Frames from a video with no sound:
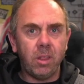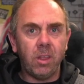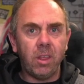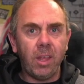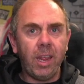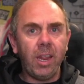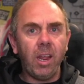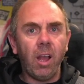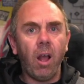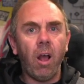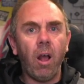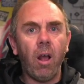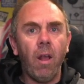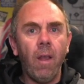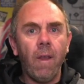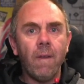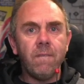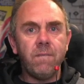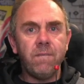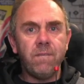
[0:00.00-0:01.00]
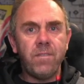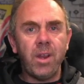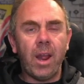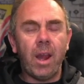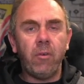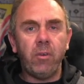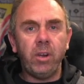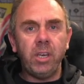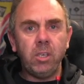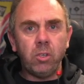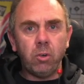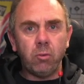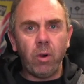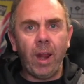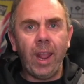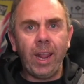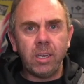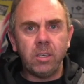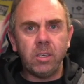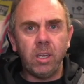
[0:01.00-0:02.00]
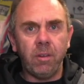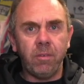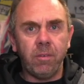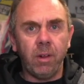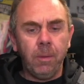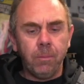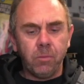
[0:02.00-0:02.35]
They are very directive.